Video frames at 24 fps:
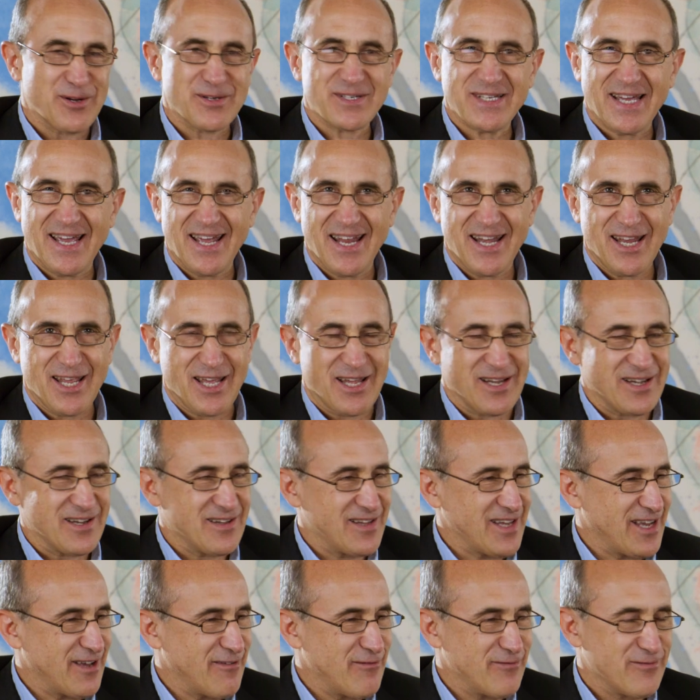entertaining
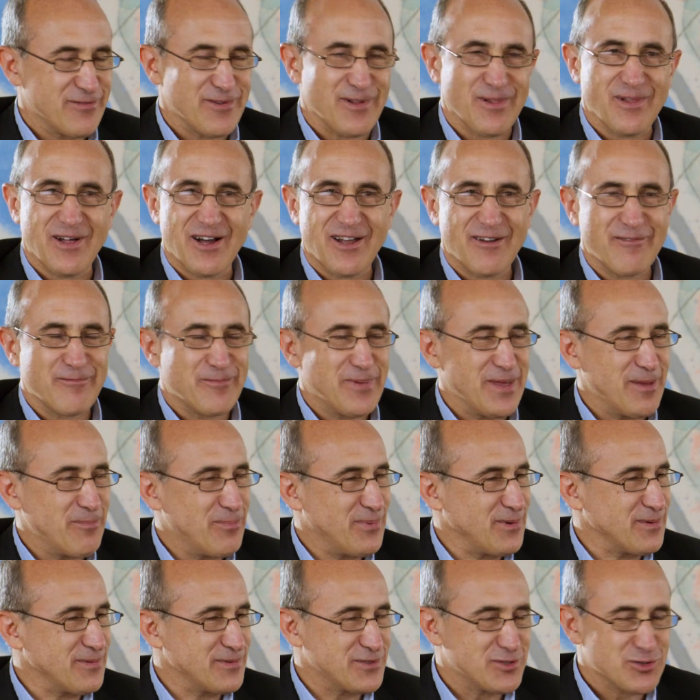and gave a lot of
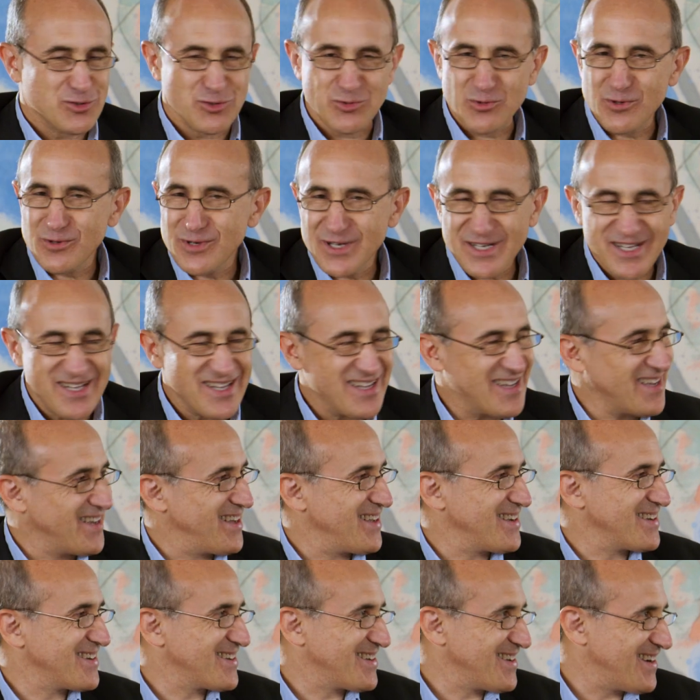people joy
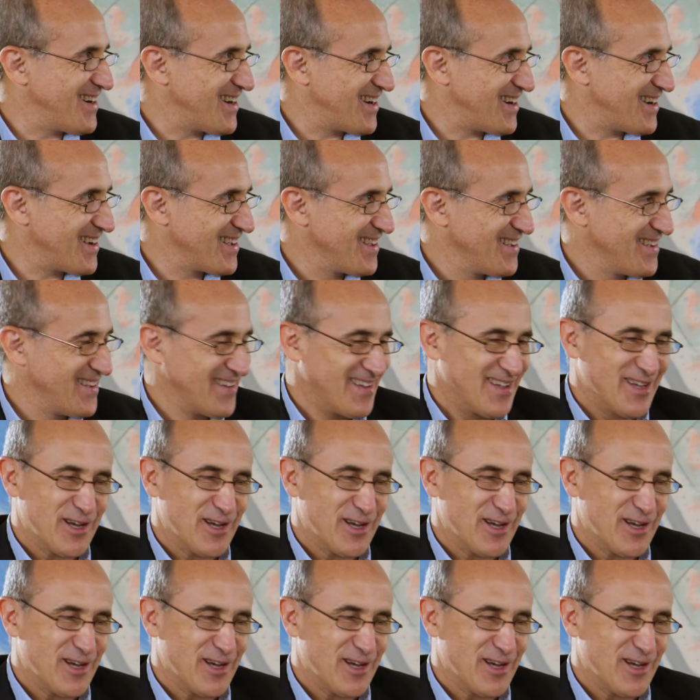and uh,